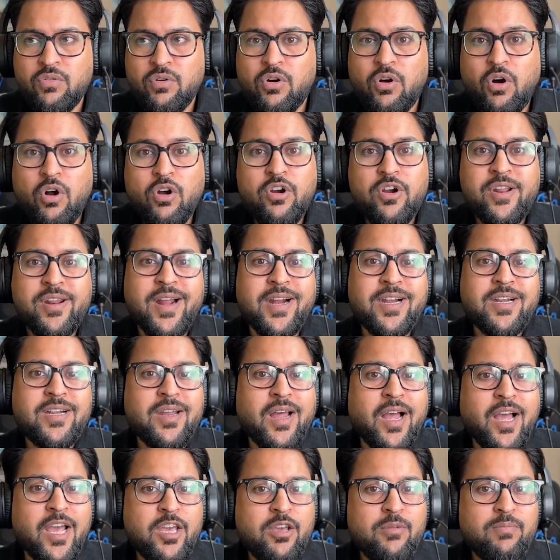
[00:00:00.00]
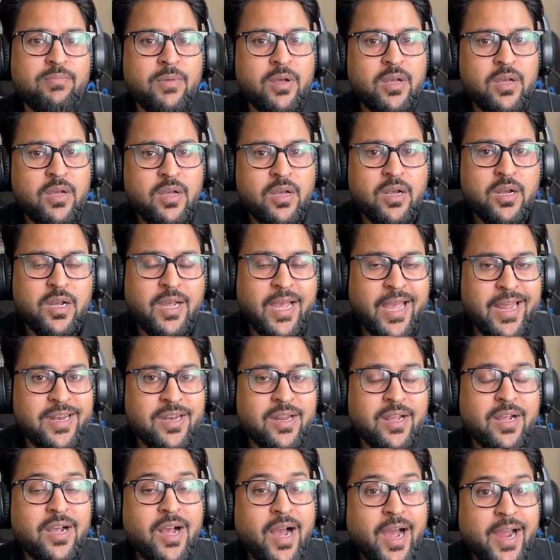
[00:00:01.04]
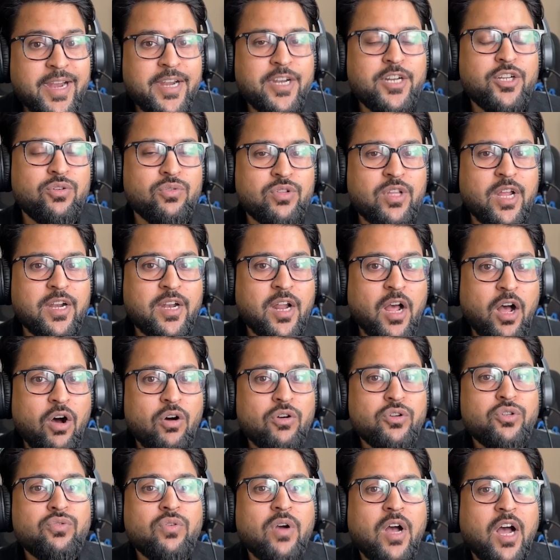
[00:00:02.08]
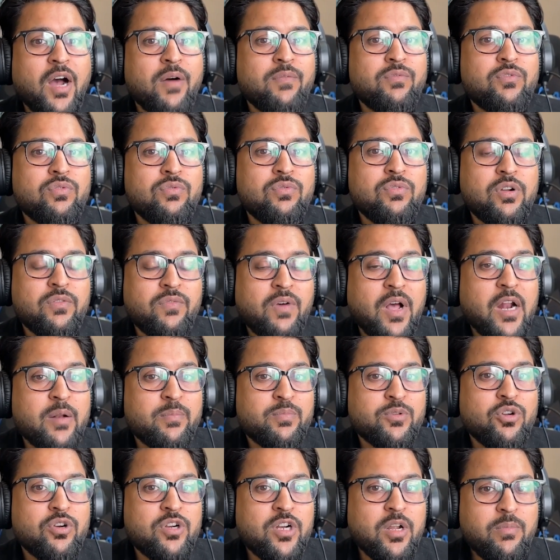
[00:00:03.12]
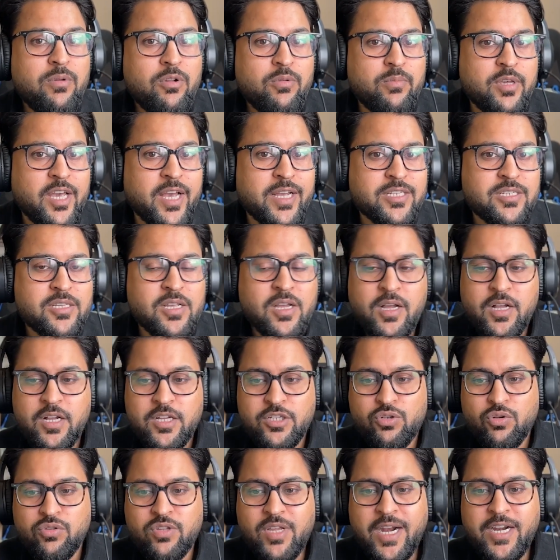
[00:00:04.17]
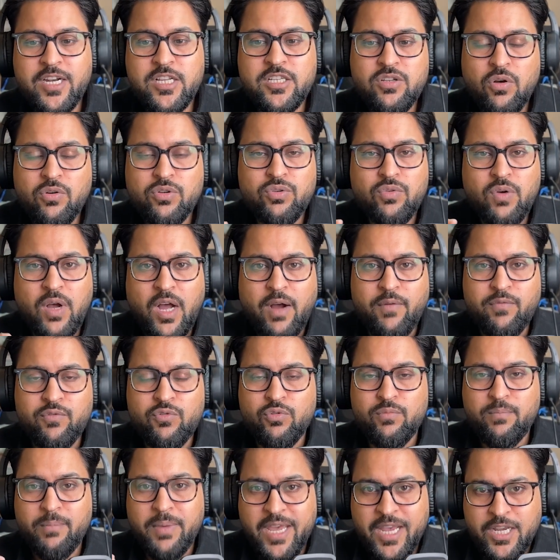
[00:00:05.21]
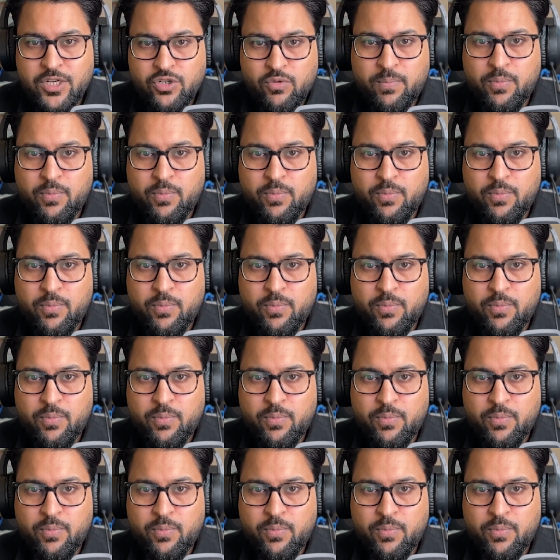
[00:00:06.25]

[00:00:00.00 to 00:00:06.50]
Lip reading: Contract type can guide you that how you have to develop your WBS. So that is how you have to make your